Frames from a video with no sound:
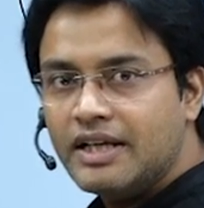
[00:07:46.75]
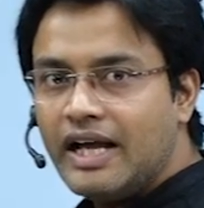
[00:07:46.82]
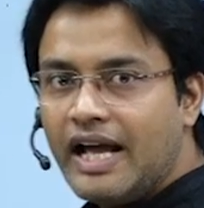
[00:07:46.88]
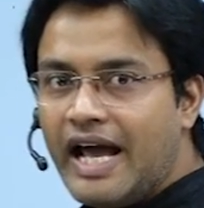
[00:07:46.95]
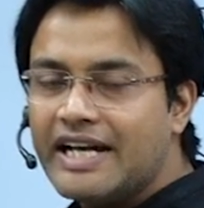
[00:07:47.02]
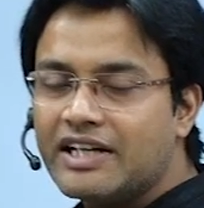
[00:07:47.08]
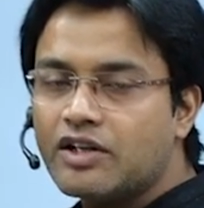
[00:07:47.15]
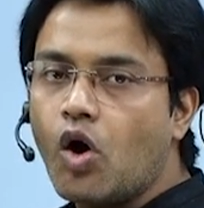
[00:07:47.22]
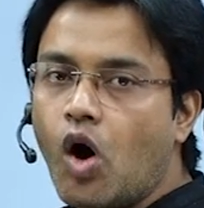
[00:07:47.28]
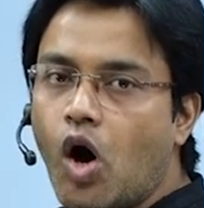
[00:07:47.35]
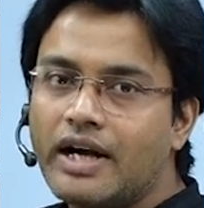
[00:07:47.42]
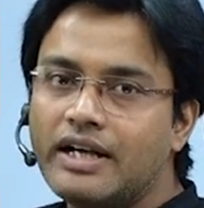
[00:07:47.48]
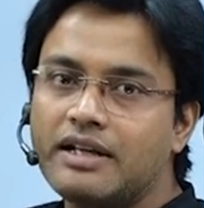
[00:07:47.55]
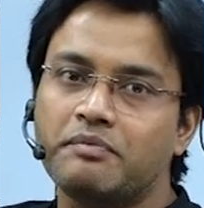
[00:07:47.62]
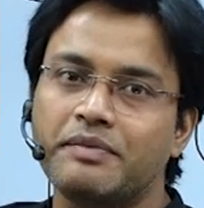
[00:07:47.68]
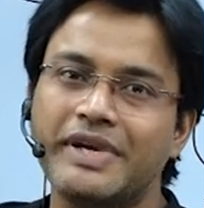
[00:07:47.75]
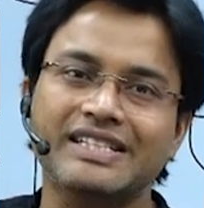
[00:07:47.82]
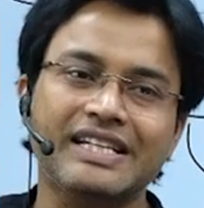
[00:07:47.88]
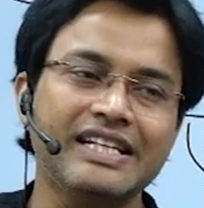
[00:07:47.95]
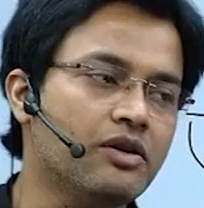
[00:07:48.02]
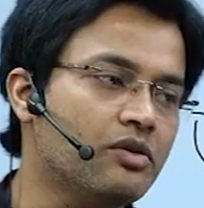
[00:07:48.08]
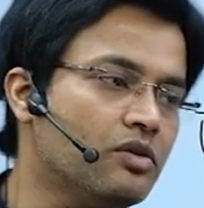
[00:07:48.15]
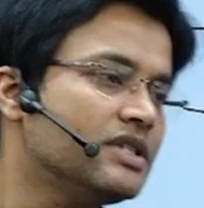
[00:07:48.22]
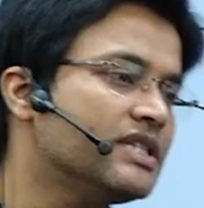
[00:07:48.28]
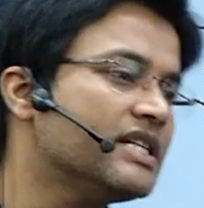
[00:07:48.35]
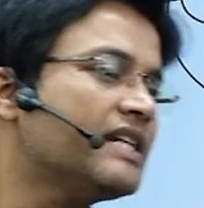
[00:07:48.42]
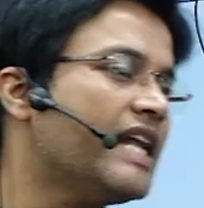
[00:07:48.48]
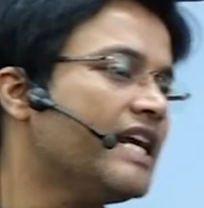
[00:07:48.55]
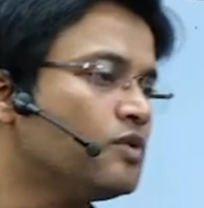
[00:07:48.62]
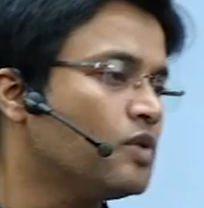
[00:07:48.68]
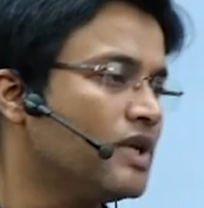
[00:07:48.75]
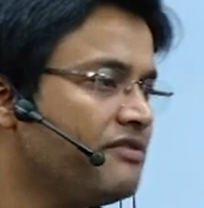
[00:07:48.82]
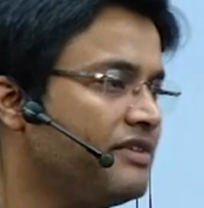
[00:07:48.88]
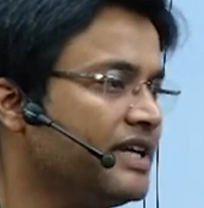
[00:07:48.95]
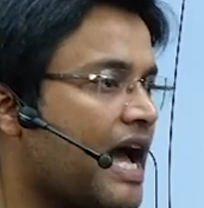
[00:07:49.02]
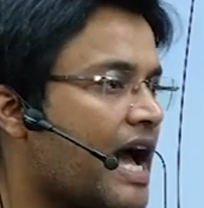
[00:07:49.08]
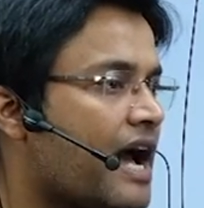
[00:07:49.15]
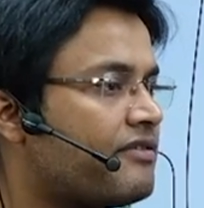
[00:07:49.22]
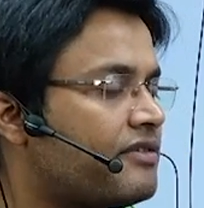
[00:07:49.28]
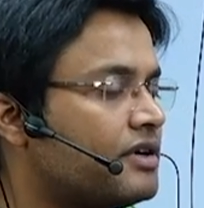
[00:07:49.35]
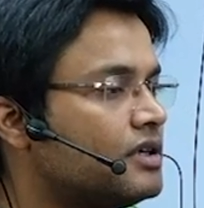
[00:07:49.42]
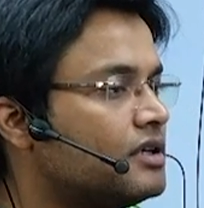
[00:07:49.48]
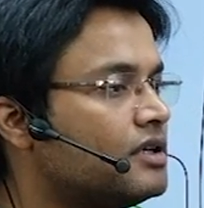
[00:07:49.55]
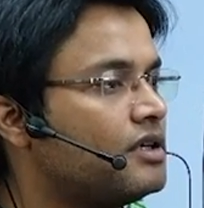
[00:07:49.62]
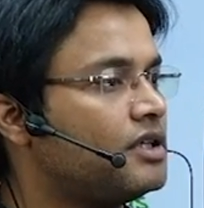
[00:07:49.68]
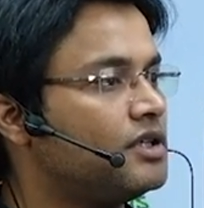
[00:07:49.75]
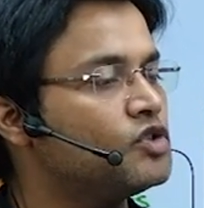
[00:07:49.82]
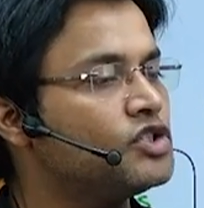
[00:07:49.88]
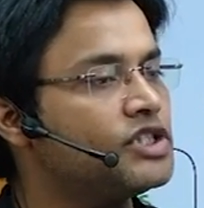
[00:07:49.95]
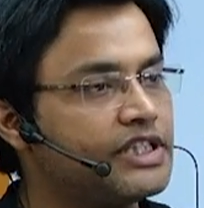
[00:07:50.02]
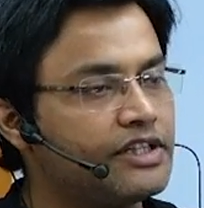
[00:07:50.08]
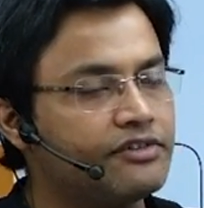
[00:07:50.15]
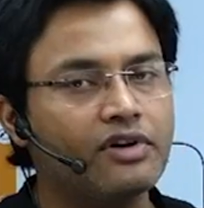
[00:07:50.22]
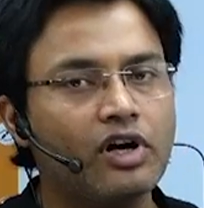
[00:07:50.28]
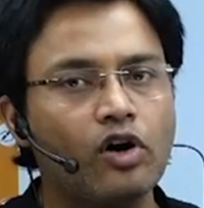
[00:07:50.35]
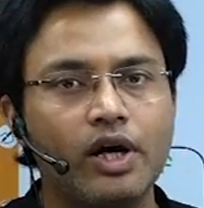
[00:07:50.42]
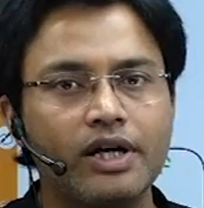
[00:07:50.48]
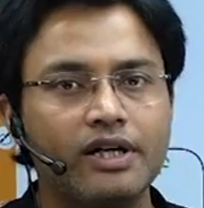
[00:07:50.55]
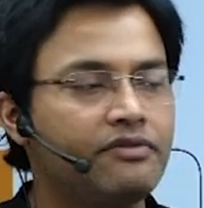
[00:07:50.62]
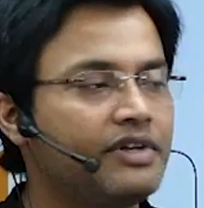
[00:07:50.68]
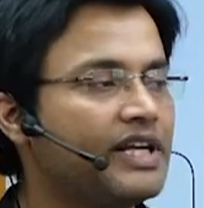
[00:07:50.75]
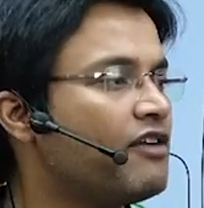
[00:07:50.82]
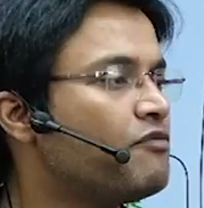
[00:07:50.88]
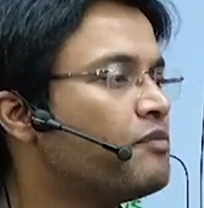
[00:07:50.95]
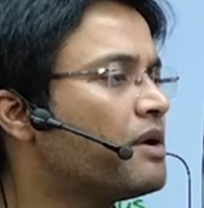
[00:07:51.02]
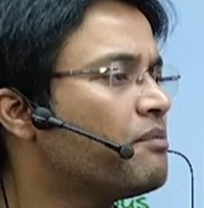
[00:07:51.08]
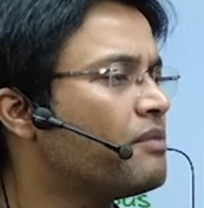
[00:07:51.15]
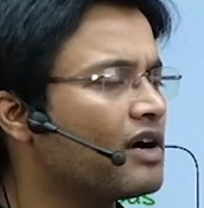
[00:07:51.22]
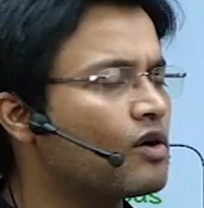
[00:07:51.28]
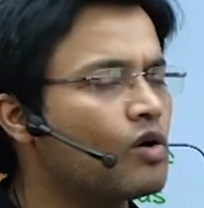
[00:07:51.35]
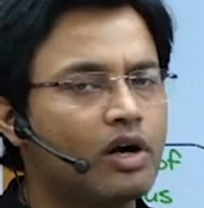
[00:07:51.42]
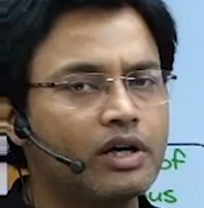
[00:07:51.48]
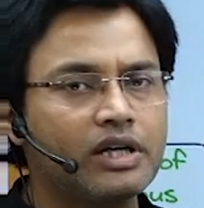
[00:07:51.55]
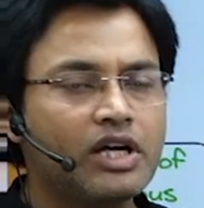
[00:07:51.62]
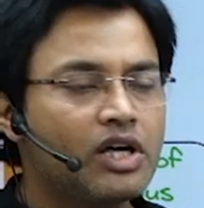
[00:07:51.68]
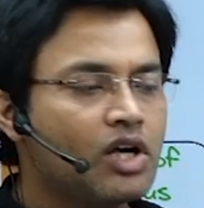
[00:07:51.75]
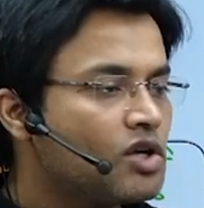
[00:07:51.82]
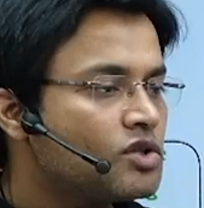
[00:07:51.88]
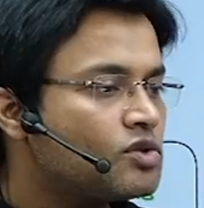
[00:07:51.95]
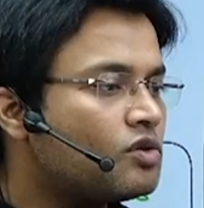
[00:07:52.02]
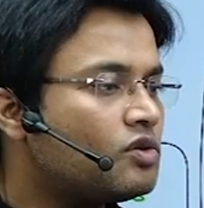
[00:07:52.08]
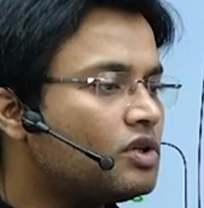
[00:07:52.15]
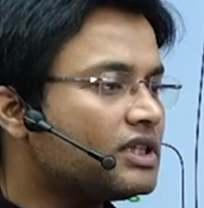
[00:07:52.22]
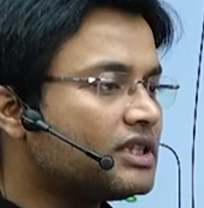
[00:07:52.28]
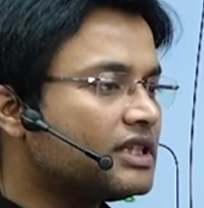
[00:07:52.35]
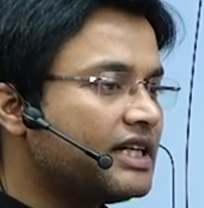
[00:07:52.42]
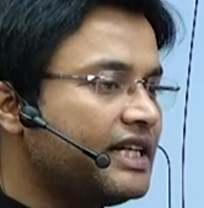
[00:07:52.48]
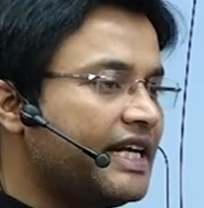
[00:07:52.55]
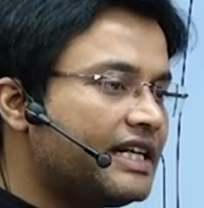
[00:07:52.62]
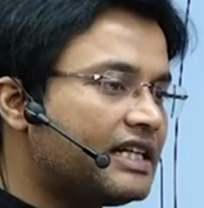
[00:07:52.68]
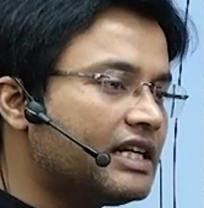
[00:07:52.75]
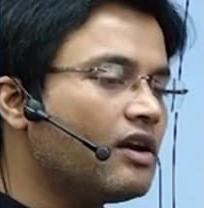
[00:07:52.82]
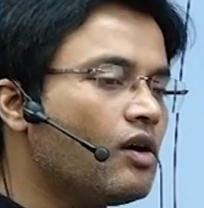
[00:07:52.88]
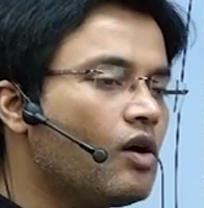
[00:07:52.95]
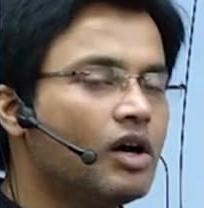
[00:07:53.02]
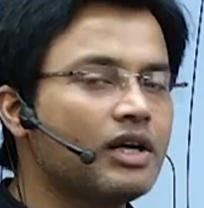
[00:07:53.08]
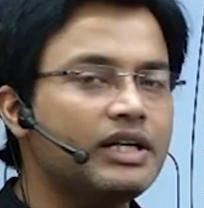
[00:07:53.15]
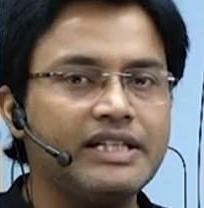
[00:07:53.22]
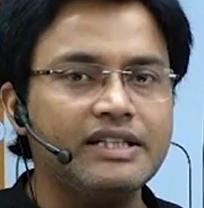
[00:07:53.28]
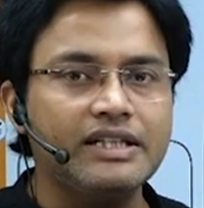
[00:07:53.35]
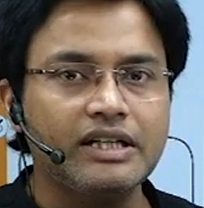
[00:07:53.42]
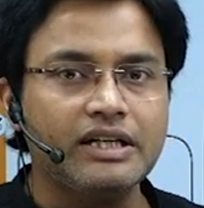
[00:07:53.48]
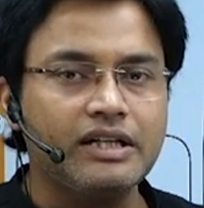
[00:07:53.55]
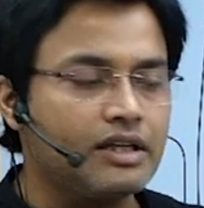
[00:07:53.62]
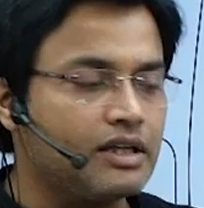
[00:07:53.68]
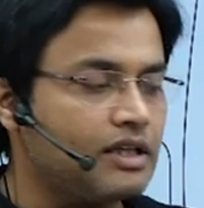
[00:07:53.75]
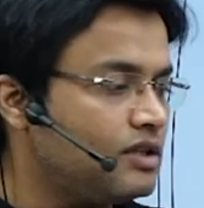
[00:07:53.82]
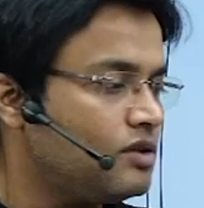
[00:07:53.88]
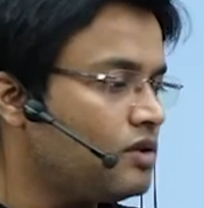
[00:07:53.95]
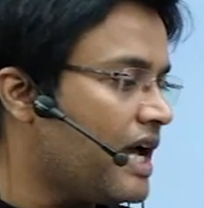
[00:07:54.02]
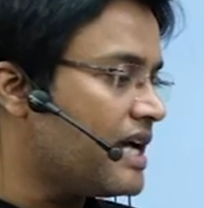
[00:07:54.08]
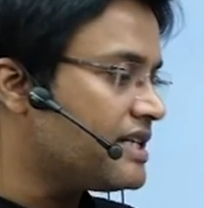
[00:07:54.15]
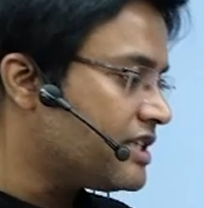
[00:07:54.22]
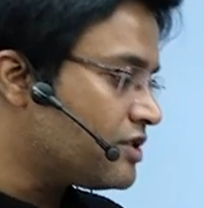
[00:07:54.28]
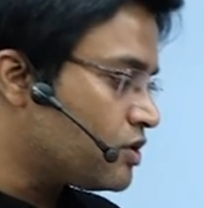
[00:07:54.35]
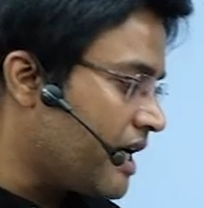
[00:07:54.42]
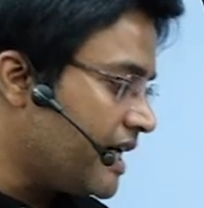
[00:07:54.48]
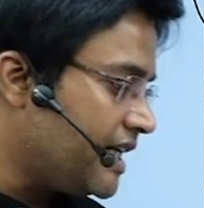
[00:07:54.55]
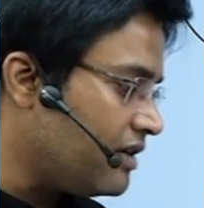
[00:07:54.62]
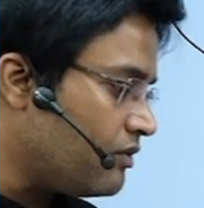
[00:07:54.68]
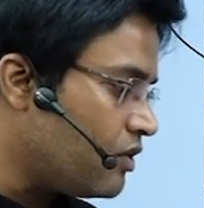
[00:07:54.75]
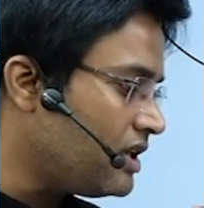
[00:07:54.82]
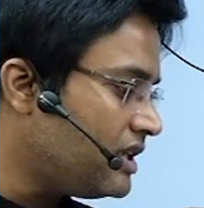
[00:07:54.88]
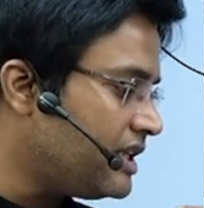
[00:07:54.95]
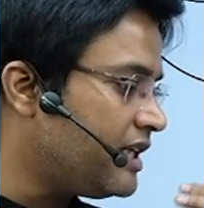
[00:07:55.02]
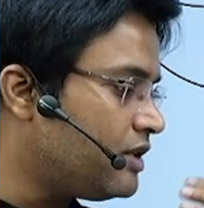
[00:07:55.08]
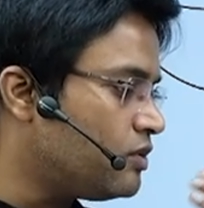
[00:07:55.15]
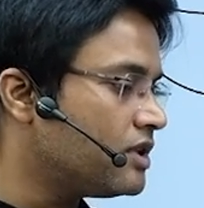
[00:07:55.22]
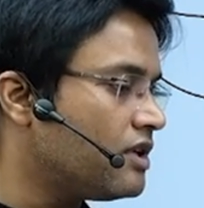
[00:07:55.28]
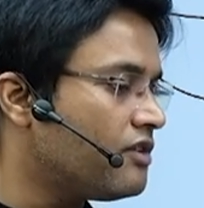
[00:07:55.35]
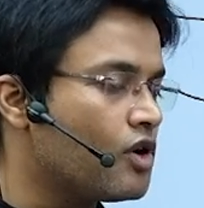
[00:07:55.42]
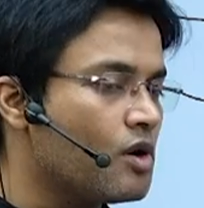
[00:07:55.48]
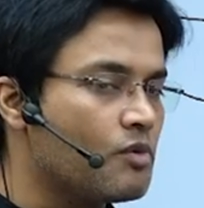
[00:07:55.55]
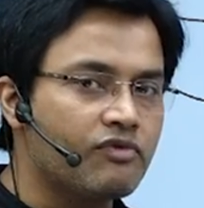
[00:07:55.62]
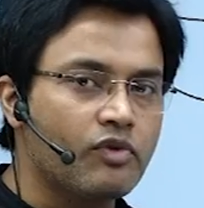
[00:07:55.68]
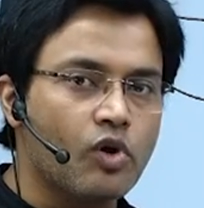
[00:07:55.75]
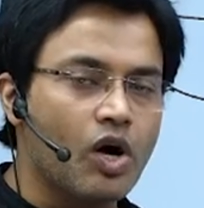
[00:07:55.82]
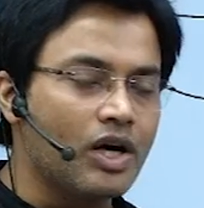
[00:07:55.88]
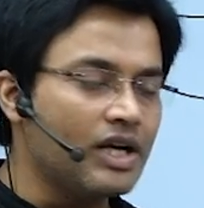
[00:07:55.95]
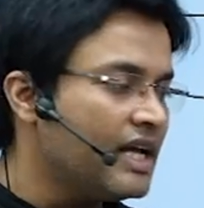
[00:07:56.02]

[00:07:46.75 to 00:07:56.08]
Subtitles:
And God, basically, you know, just like today we have, you know, Shiv God, we have Brahma God. So later on in the, you know, as the society evolved, they took the form of God.